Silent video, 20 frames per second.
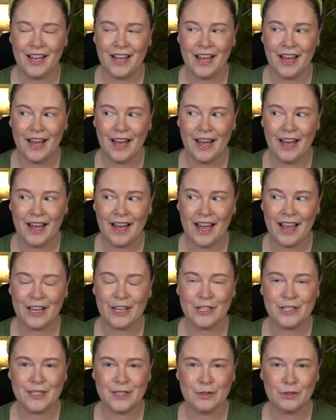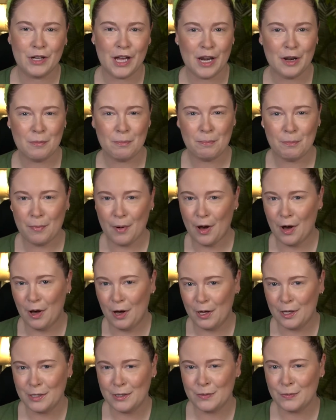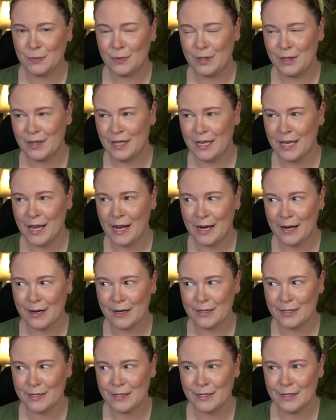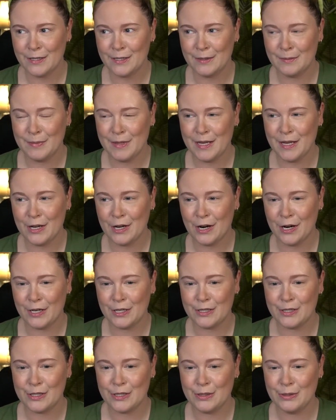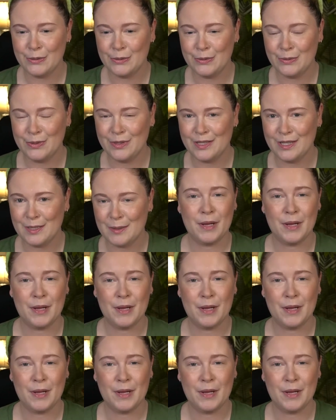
uh, I could still kind of bond with the characters being cartoons,